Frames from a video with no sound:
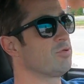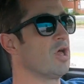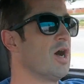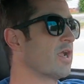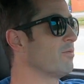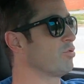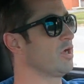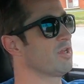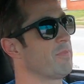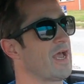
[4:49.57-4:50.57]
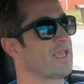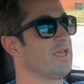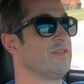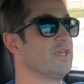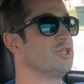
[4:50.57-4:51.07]
plug and plugged it back
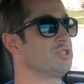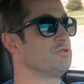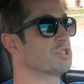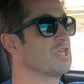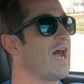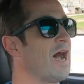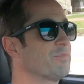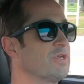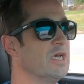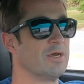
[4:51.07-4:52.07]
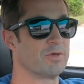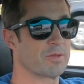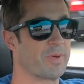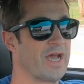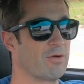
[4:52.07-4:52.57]
in, the issue stopped, but
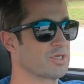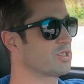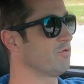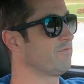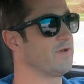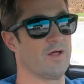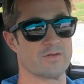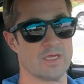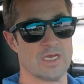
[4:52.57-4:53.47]
the power still felt